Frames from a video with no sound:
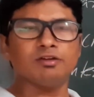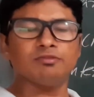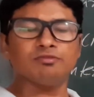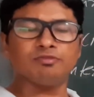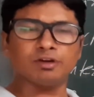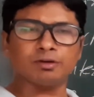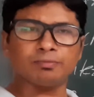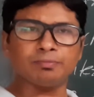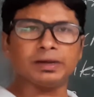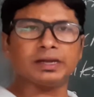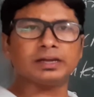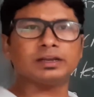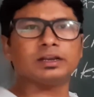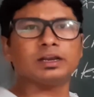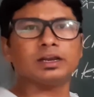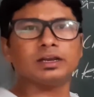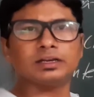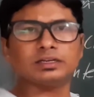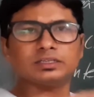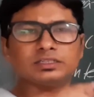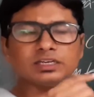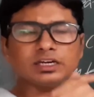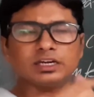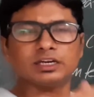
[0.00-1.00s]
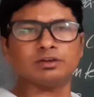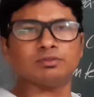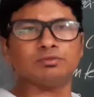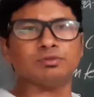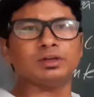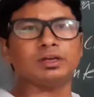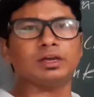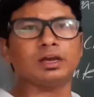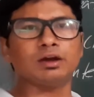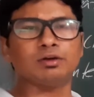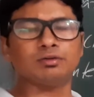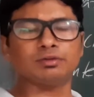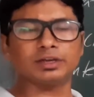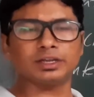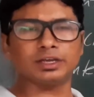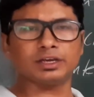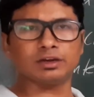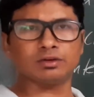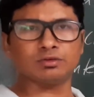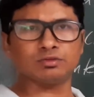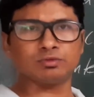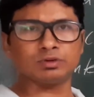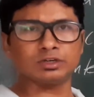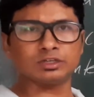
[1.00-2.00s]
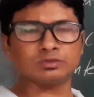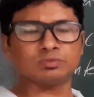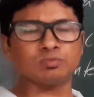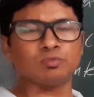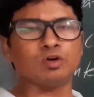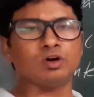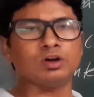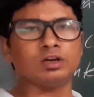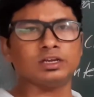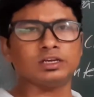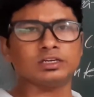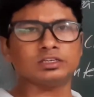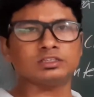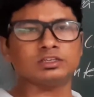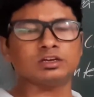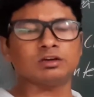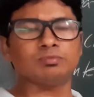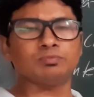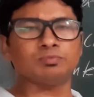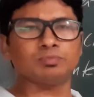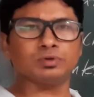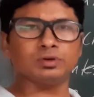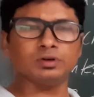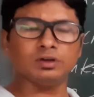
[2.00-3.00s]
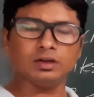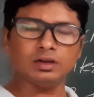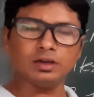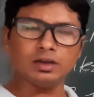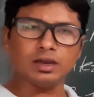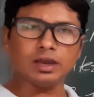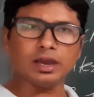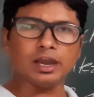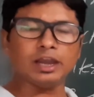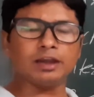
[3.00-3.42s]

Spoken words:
For better understanding, we have taken one small example